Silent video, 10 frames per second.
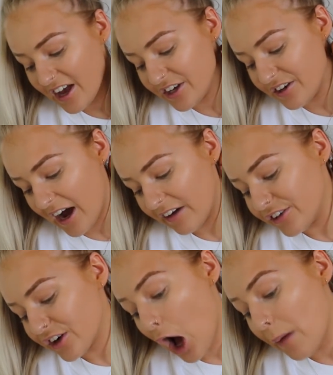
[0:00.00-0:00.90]
You have
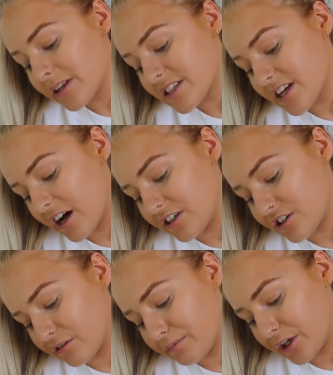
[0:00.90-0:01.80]
your comments turned
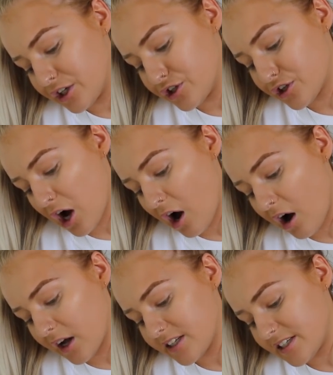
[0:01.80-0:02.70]
off because you
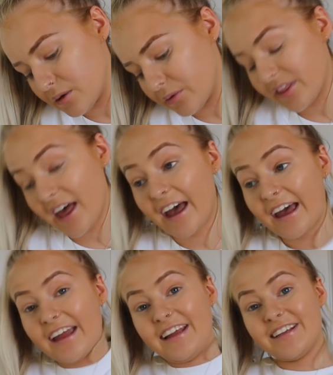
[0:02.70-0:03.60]
can't deal with the
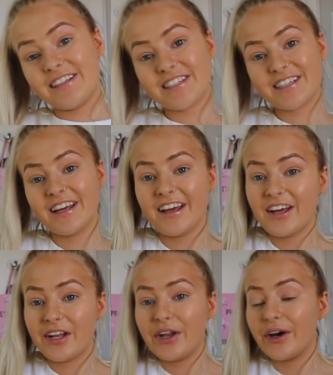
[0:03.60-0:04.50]
hate.
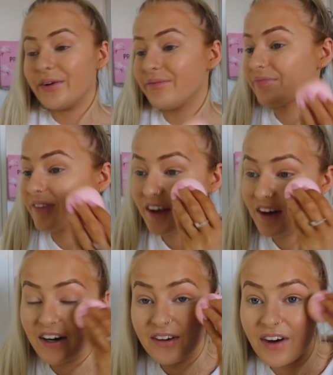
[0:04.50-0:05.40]
No,
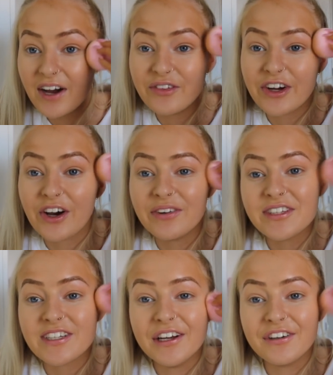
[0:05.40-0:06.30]
I have my
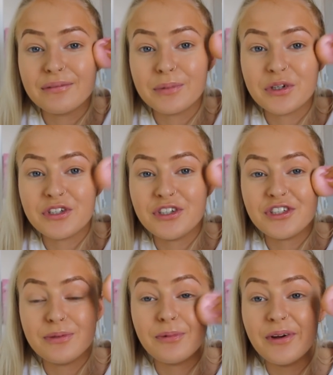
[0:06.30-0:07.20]
comments turned off because
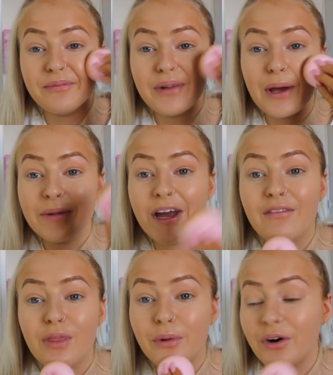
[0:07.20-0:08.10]
YouTube won't let me
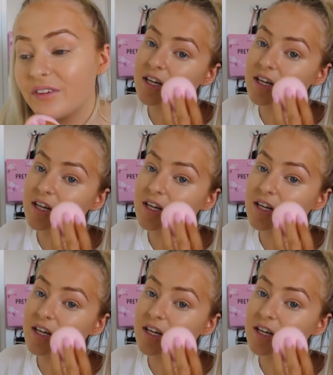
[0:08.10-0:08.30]
have them on.